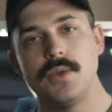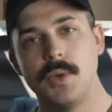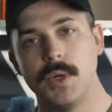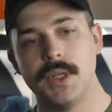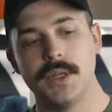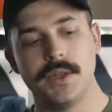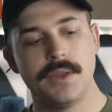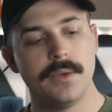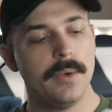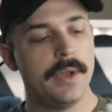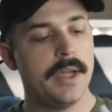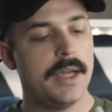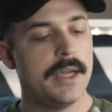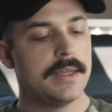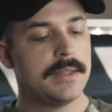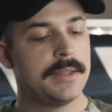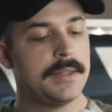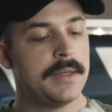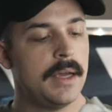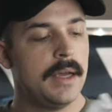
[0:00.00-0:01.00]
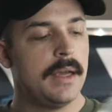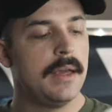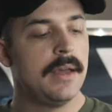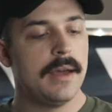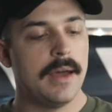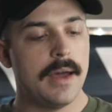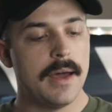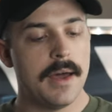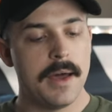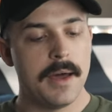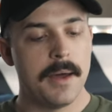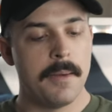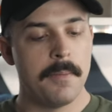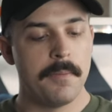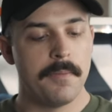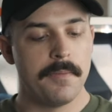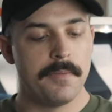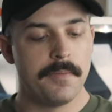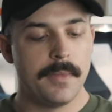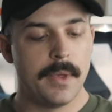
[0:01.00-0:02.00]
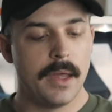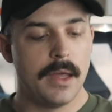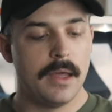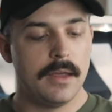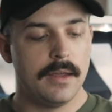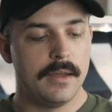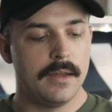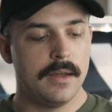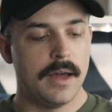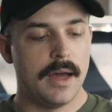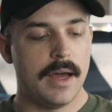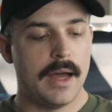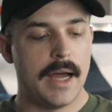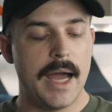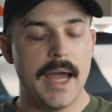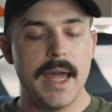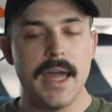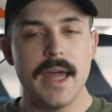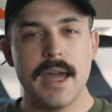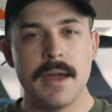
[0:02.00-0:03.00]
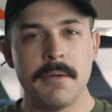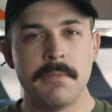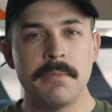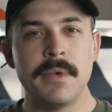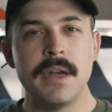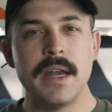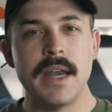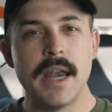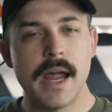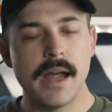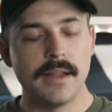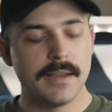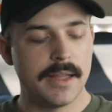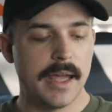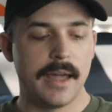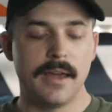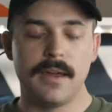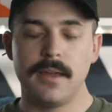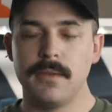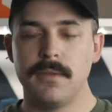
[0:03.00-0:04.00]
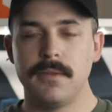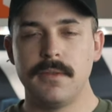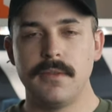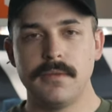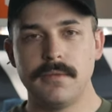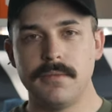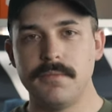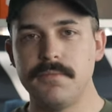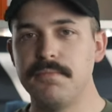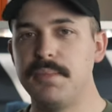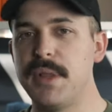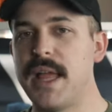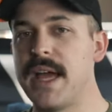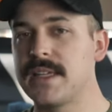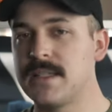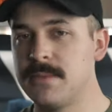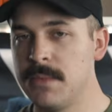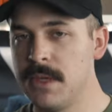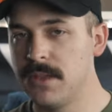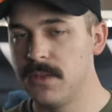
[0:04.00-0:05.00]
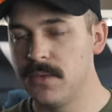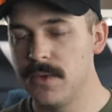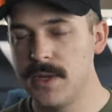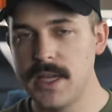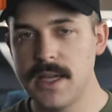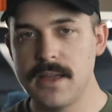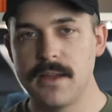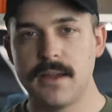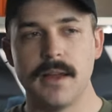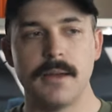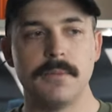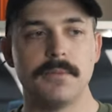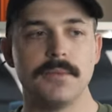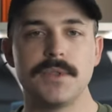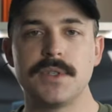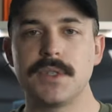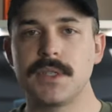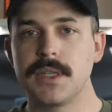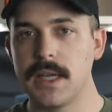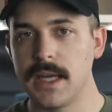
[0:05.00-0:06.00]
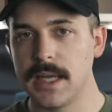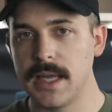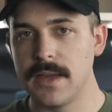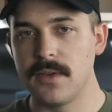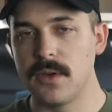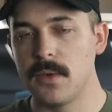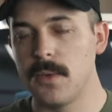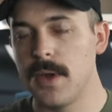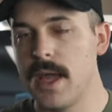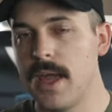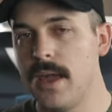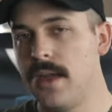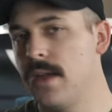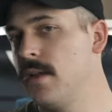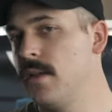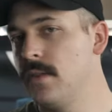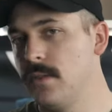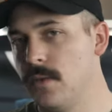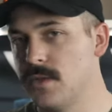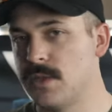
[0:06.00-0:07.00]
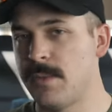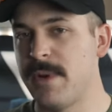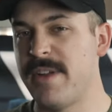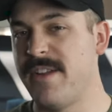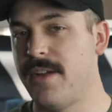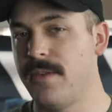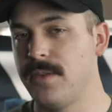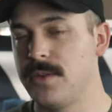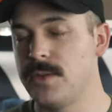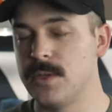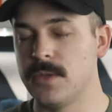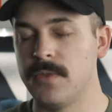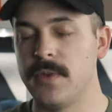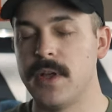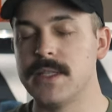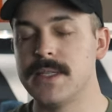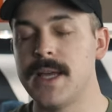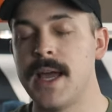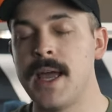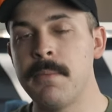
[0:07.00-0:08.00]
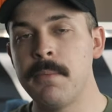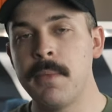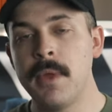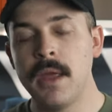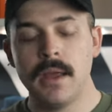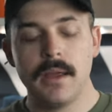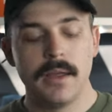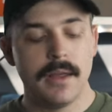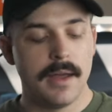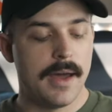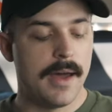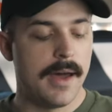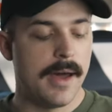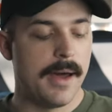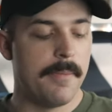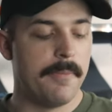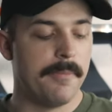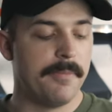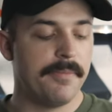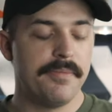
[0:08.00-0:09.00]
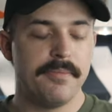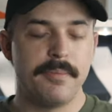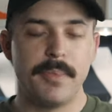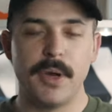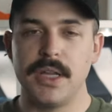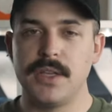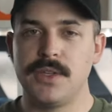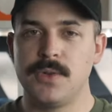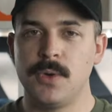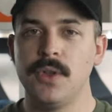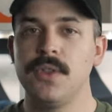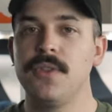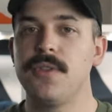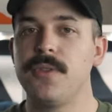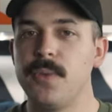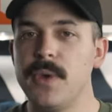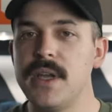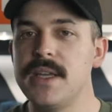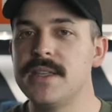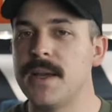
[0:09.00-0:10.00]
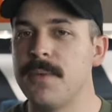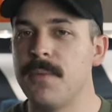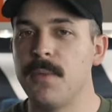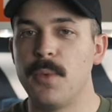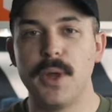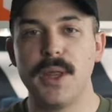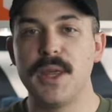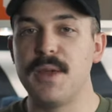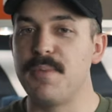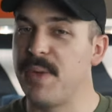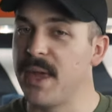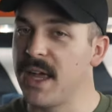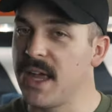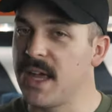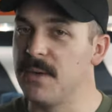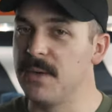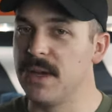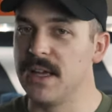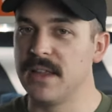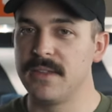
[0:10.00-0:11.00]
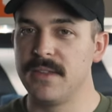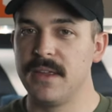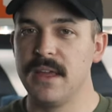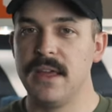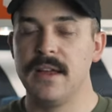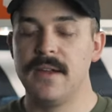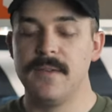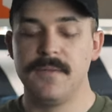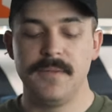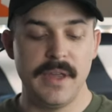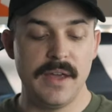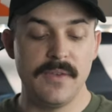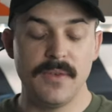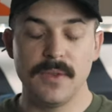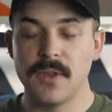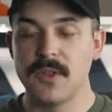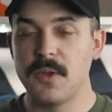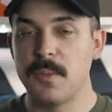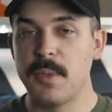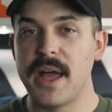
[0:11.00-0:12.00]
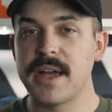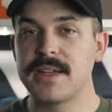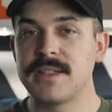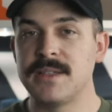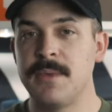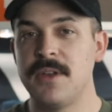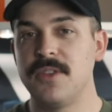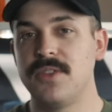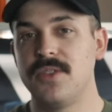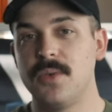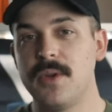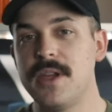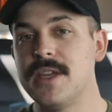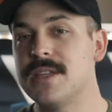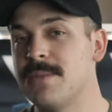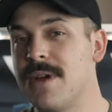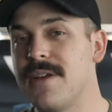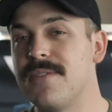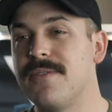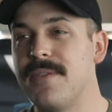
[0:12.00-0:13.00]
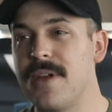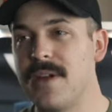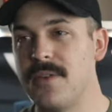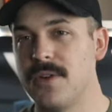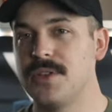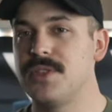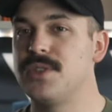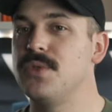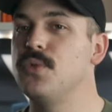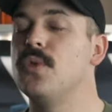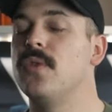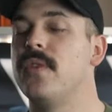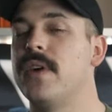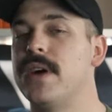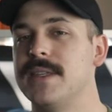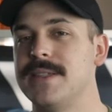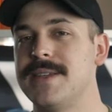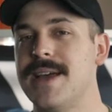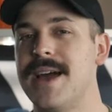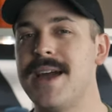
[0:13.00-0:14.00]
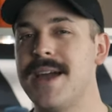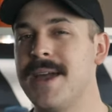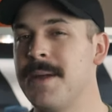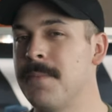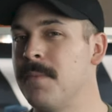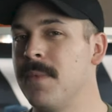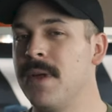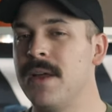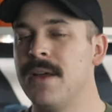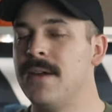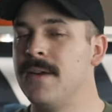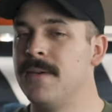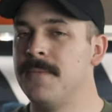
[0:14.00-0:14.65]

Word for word: Jordan threes. Um, I am not like, Black Cement three, I'm just gonna give it away. Those are my favorite shoes of all time. Um, but Jordan threes I'm really picky with. Even though the Black Cement three is my favorite shoe of all time,